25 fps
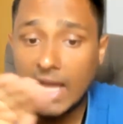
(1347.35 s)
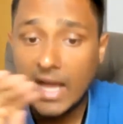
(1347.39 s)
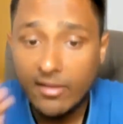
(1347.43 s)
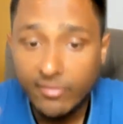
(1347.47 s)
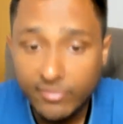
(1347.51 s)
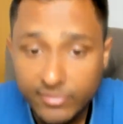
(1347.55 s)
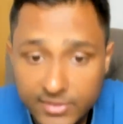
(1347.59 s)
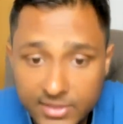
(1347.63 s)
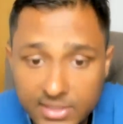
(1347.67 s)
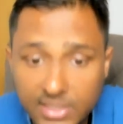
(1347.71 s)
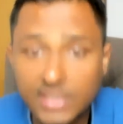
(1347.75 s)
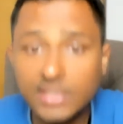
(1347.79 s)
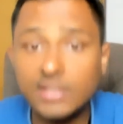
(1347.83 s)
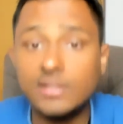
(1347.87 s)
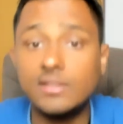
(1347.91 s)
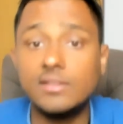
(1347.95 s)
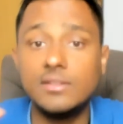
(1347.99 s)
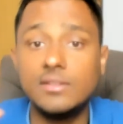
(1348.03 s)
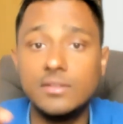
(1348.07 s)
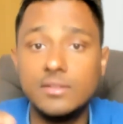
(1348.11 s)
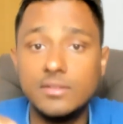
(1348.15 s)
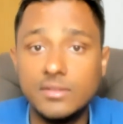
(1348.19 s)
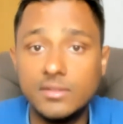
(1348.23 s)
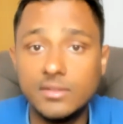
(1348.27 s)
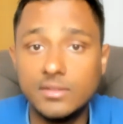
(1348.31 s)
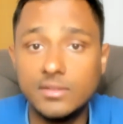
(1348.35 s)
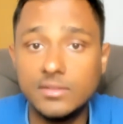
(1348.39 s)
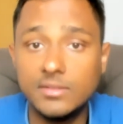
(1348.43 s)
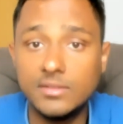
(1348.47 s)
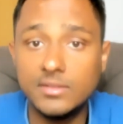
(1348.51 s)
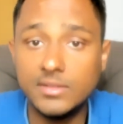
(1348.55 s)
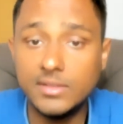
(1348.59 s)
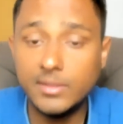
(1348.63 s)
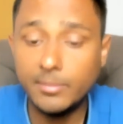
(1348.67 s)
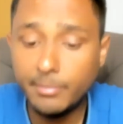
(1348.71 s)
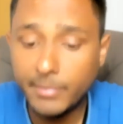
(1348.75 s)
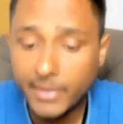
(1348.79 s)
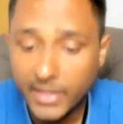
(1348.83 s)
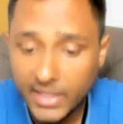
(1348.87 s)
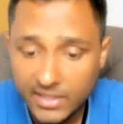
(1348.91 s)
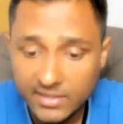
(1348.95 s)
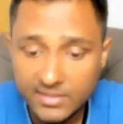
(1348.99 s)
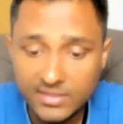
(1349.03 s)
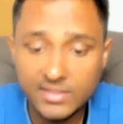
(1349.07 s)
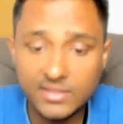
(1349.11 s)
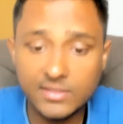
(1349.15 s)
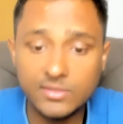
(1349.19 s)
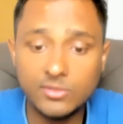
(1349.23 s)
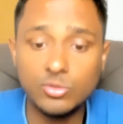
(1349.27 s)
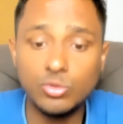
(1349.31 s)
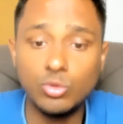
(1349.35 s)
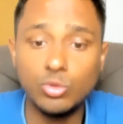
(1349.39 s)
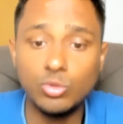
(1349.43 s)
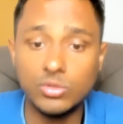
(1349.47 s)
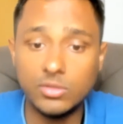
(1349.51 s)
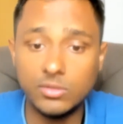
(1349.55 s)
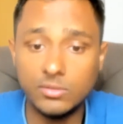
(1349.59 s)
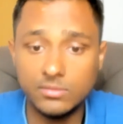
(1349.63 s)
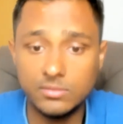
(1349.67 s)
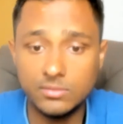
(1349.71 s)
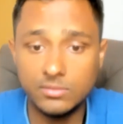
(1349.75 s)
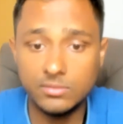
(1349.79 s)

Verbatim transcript: after the base is good.